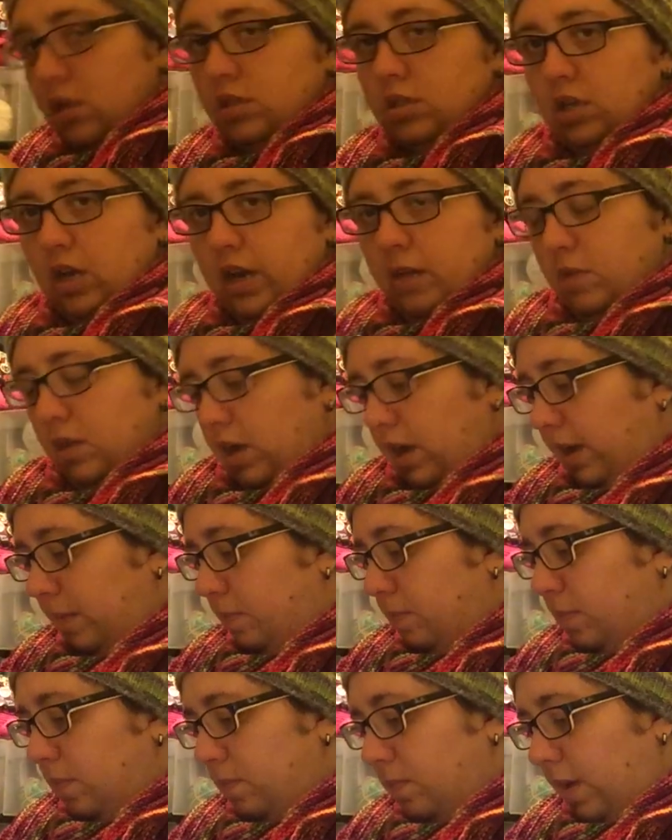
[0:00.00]
Sorry, I
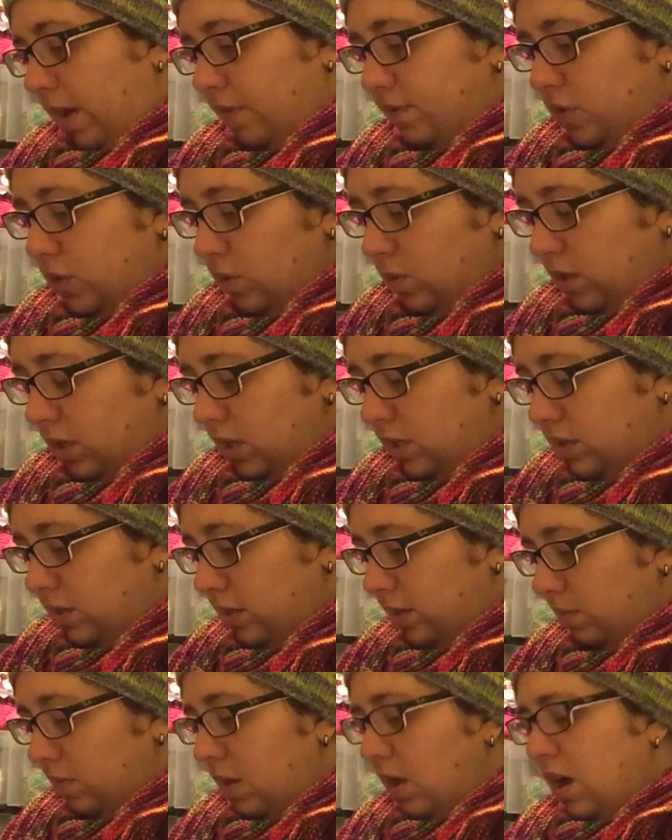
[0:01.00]
have 2 of these
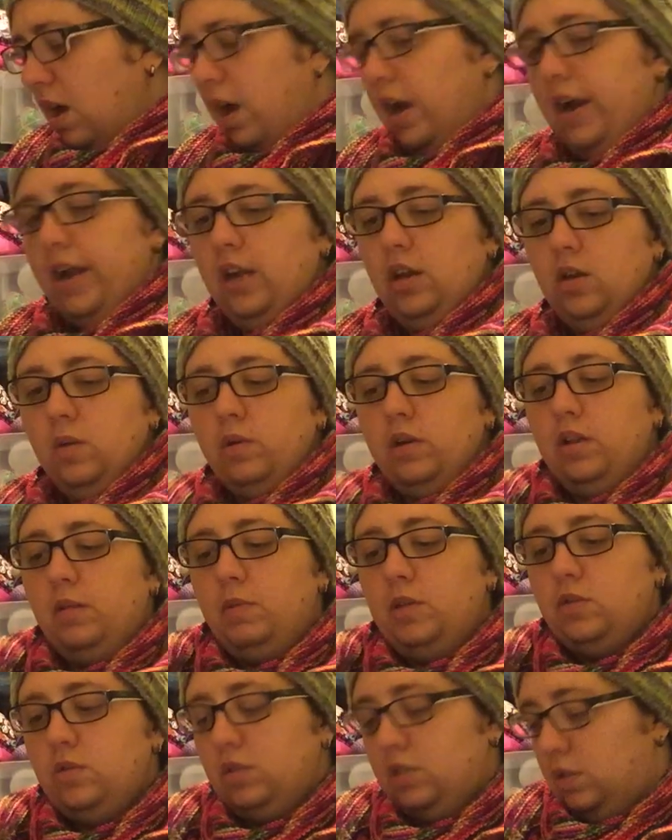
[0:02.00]
in them. All right, you know what?
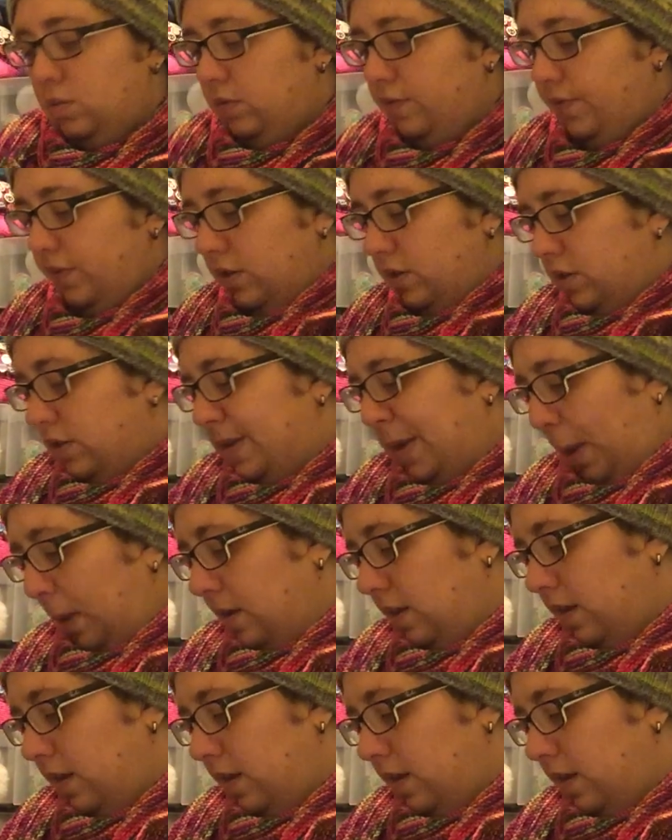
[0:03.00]
Let me do this one first.